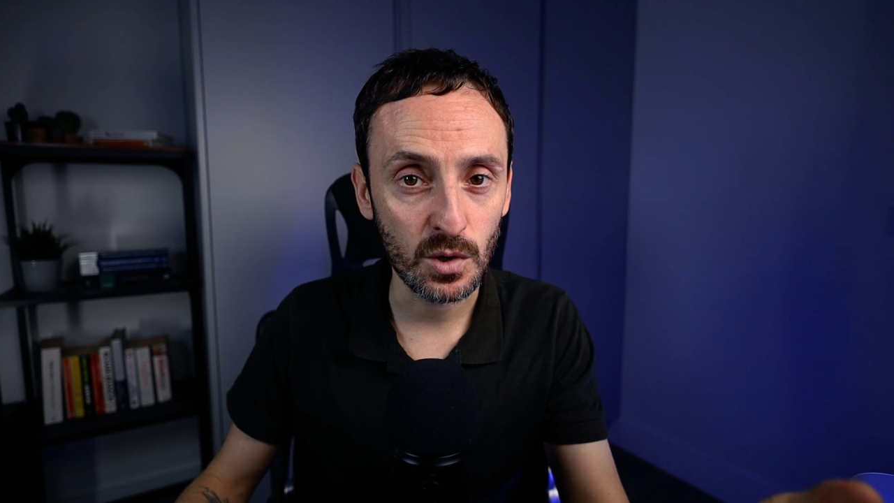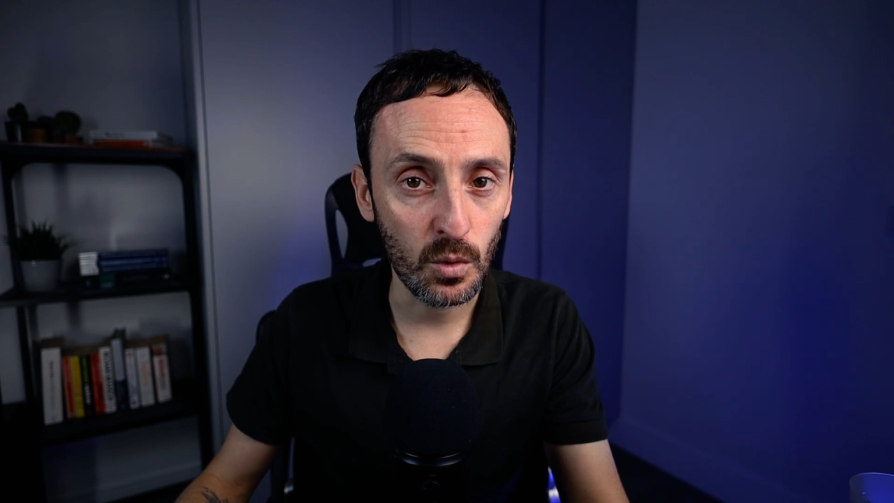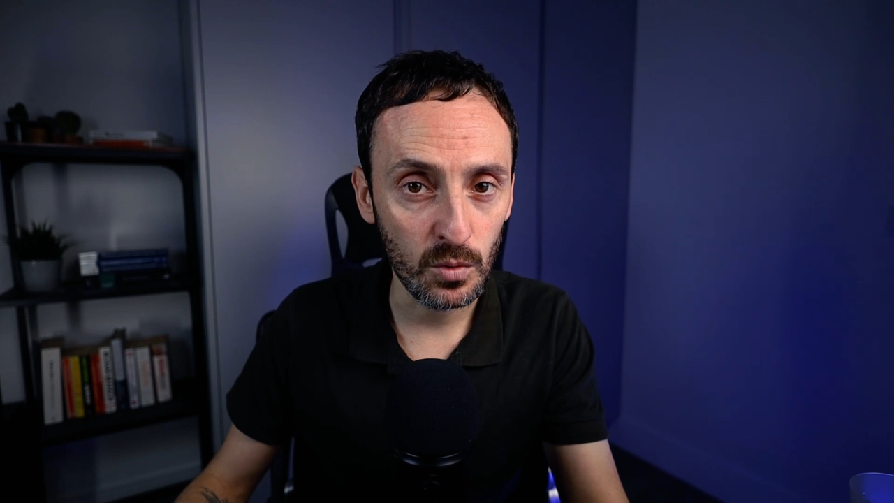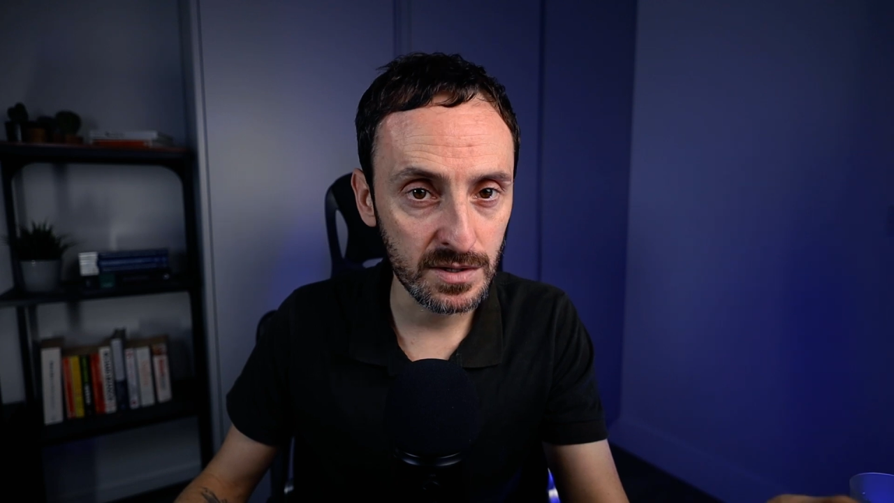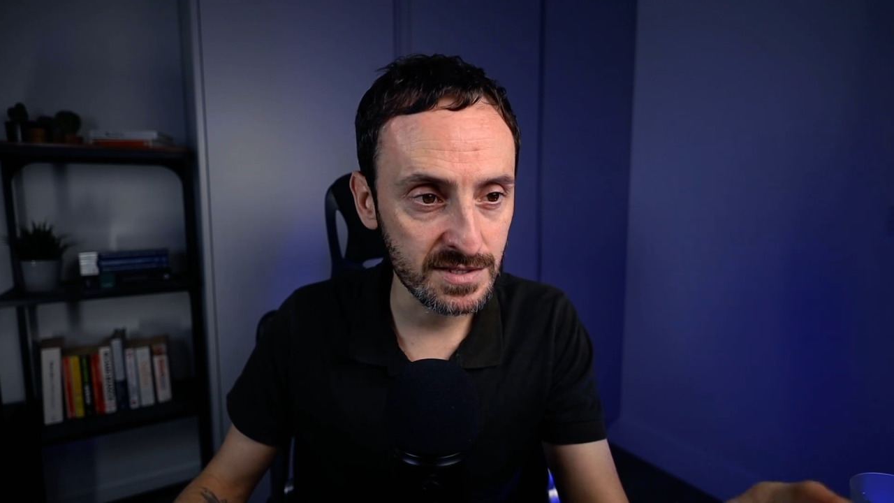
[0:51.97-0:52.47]

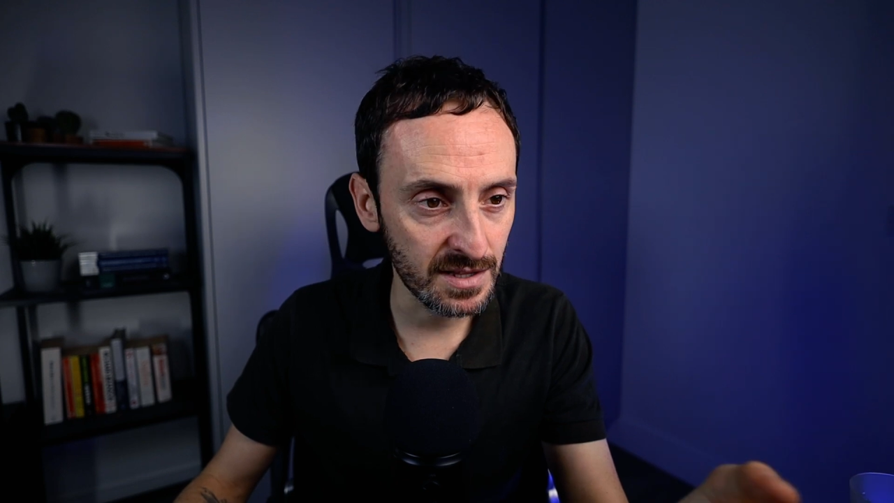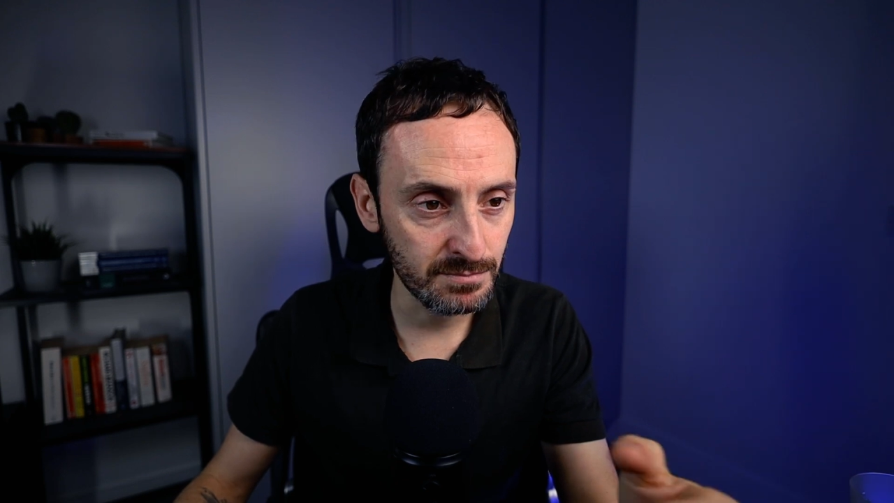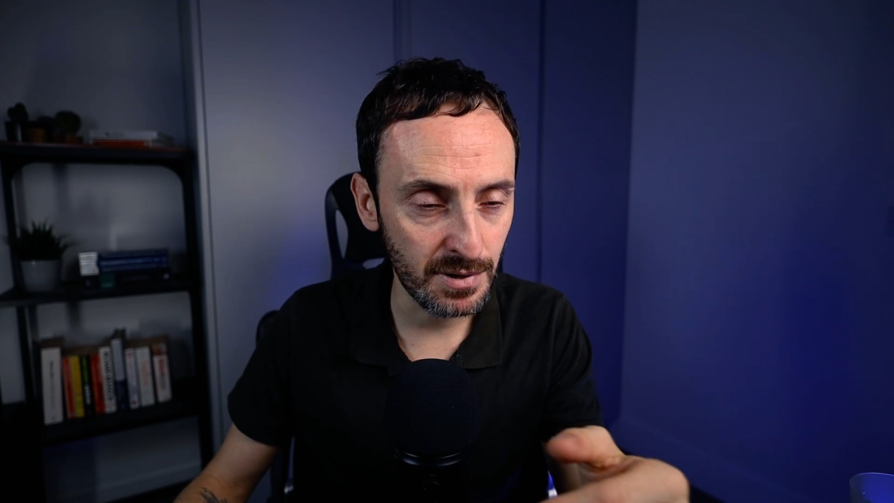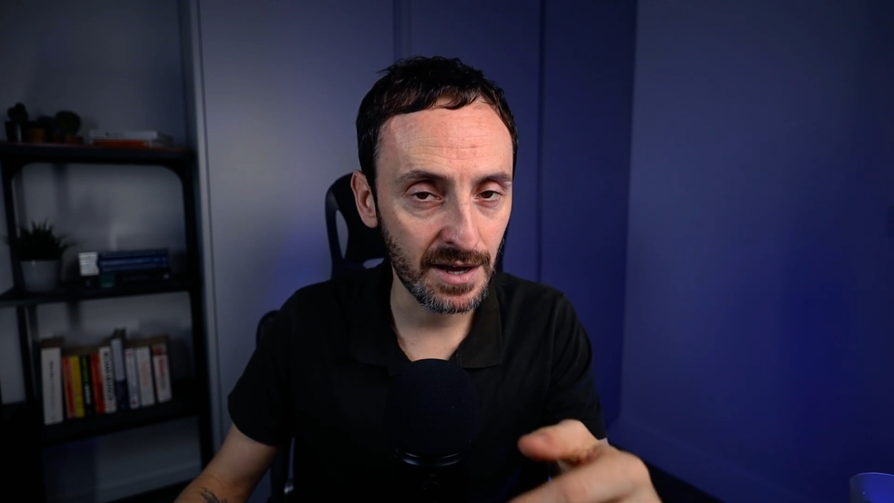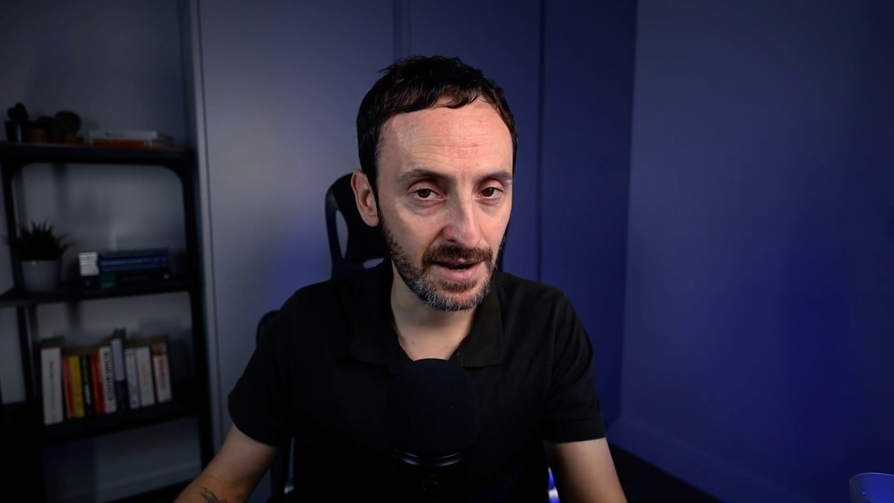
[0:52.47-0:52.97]
goals
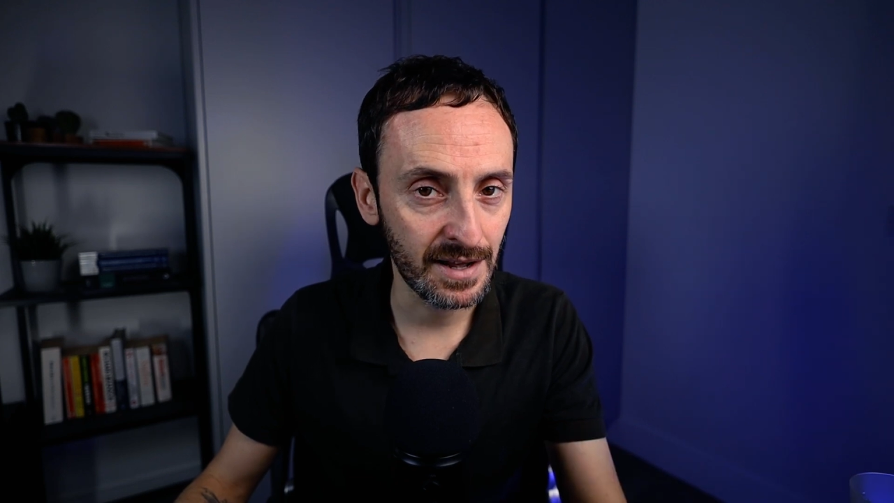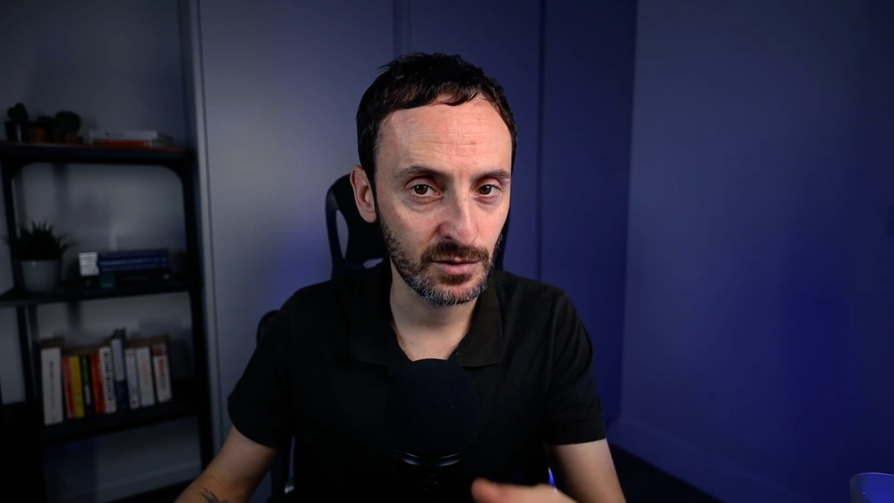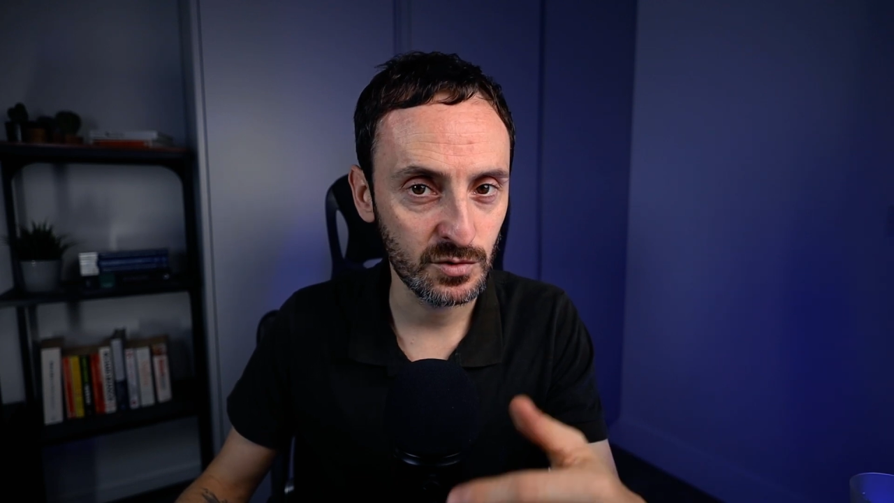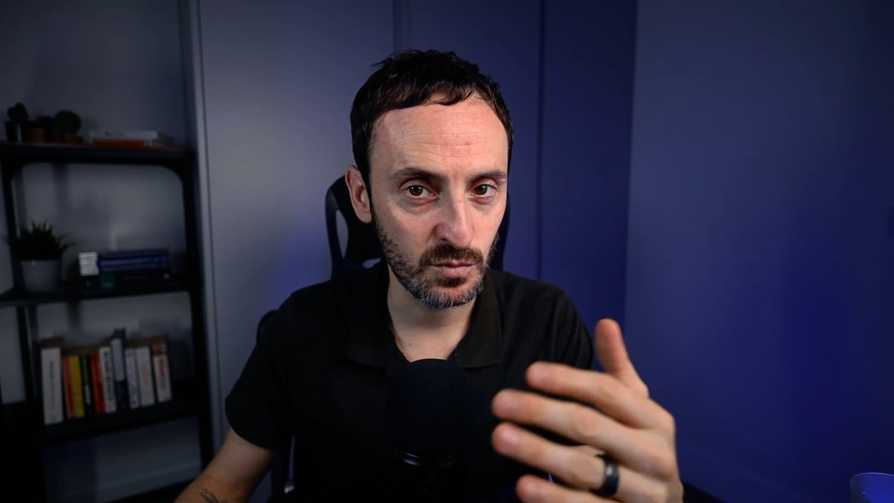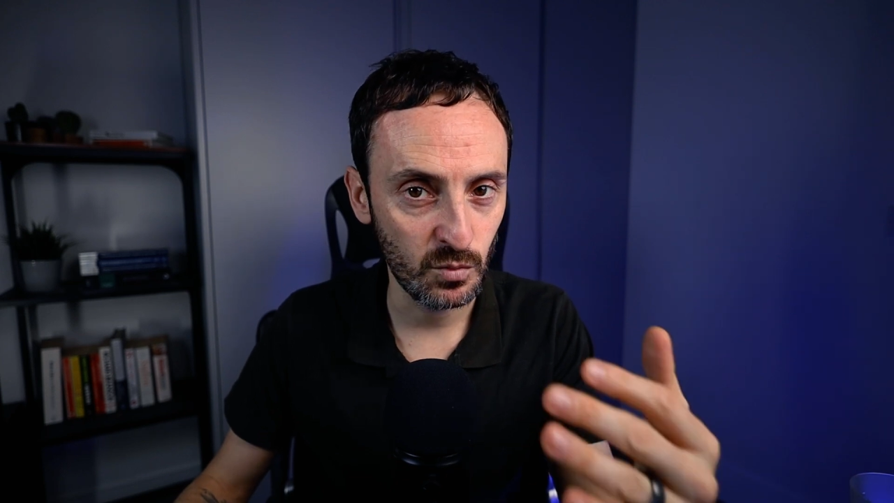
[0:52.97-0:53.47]
that bad actors